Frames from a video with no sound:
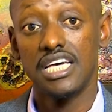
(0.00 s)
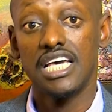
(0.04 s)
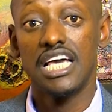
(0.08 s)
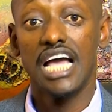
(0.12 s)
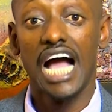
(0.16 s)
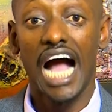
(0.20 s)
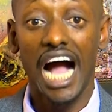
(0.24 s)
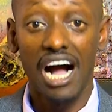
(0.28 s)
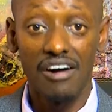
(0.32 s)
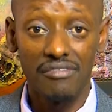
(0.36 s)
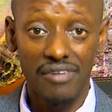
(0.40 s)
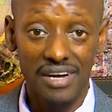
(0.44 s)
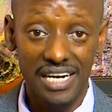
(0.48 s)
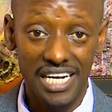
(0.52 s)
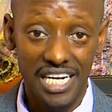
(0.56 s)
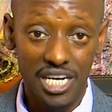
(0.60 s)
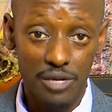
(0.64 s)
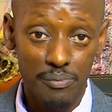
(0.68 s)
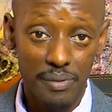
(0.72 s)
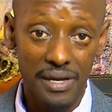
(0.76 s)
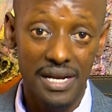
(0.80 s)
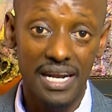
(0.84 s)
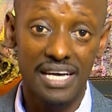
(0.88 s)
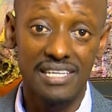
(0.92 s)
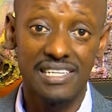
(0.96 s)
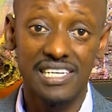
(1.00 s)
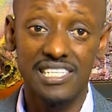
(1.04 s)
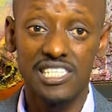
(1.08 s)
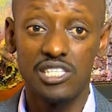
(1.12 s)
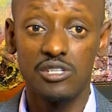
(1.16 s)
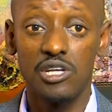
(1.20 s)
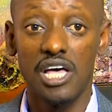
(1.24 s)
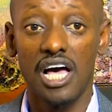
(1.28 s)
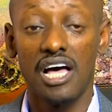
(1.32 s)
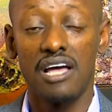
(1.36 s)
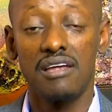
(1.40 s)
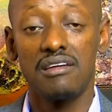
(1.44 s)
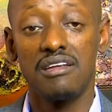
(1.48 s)
Have an independent
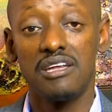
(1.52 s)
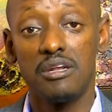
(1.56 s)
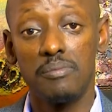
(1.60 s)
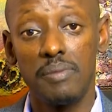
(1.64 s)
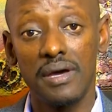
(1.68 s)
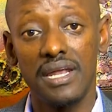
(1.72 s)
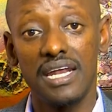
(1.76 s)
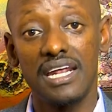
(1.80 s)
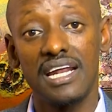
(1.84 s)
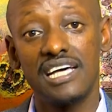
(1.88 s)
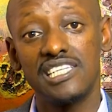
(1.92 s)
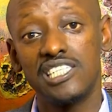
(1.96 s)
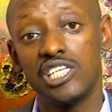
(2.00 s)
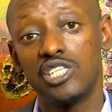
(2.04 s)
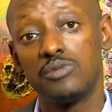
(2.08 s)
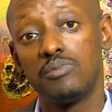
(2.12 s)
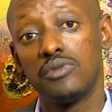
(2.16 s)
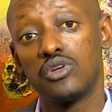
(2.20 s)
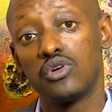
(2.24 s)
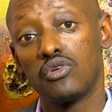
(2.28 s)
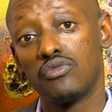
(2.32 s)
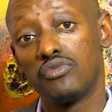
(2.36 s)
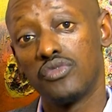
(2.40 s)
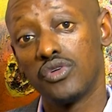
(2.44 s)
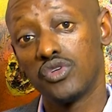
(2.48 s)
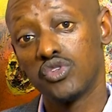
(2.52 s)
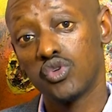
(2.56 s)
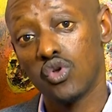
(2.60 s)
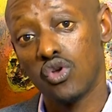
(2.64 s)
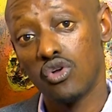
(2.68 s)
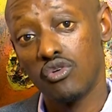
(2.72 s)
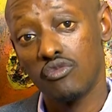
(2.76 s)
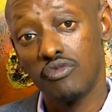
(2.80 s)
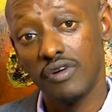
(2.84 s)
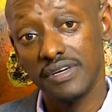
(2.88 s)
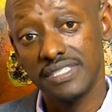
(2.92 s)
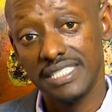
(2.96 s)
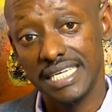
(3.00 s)
assessment of those
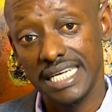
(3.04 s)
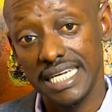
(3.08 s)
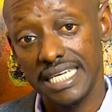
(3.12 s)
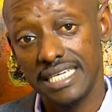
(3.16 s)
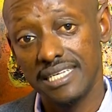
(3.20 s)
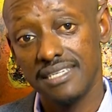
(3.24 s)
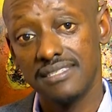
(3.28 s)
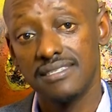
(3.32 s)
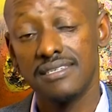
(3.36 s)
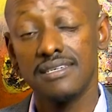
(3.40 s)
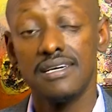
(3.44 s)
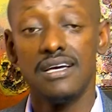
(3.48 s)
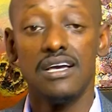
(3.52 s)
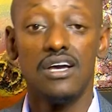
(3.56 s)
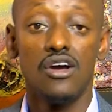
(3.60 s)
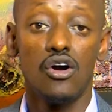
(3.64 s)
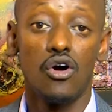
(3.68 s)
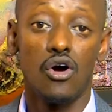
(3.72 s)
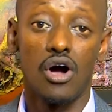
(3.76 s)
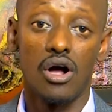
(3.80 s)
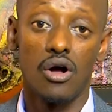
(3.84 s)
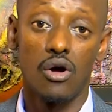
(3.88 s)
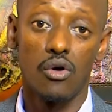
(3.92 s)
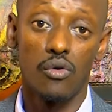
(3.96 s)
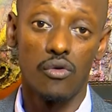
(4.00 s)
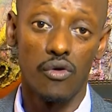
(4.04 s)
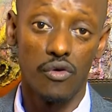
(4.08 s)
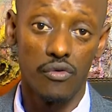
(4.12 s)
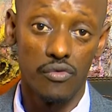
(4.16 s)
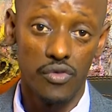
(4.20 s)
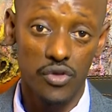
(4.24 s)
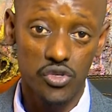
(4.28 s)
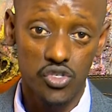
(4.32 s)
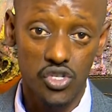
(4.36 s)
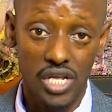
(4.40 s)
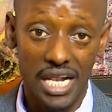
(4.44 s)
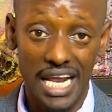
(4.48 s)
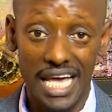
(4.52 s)
loan facilities, of
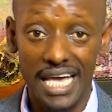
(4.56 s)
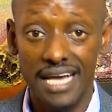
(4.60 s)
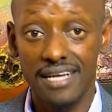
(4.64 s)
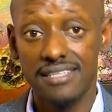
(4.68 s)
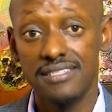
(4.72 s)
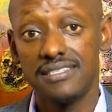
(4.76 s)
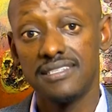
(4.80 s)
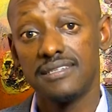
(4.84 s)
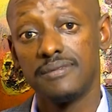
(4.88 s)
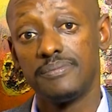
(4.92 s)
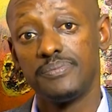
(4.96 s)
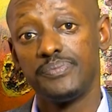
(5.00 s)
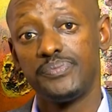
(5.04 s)
those clients,